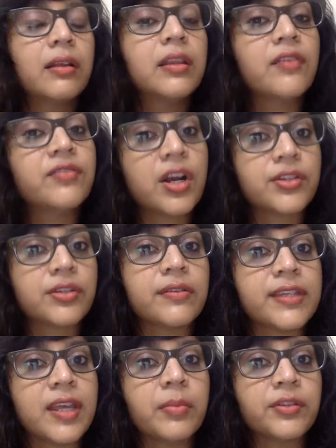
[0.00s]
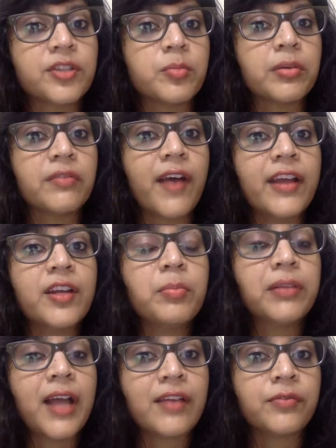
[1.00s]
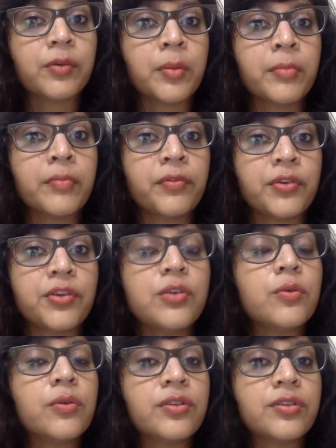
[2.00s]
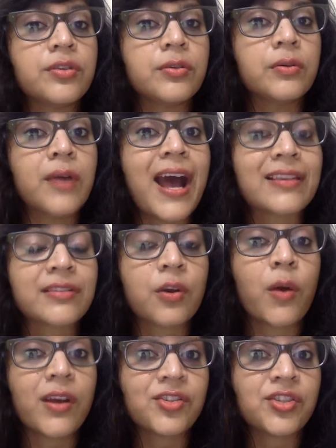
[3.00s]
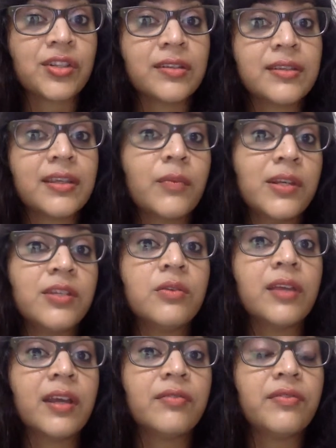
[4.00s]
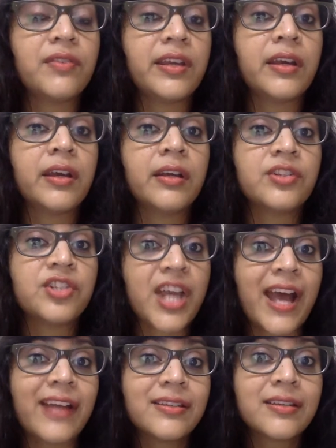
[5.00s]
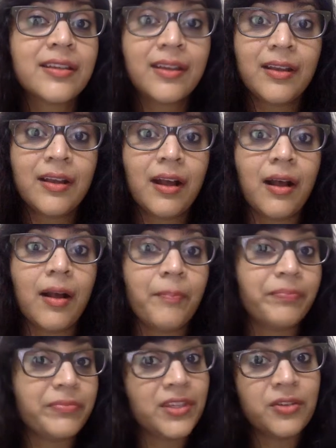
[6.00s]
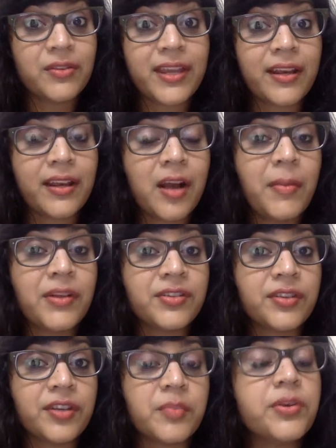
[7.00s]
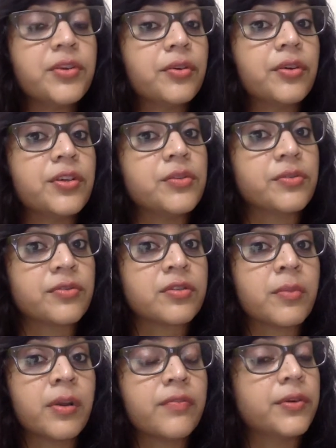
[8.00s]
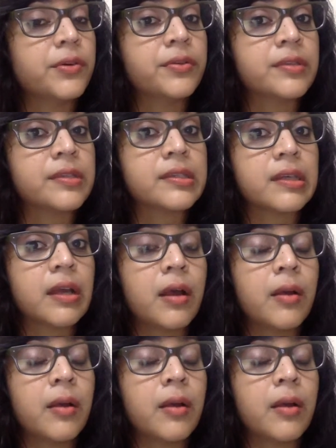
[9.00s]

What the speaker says: LoveDoctor is able to provide a platform for youth to ask questions, and we do that via chat. They can come onto the computer or use their smartphones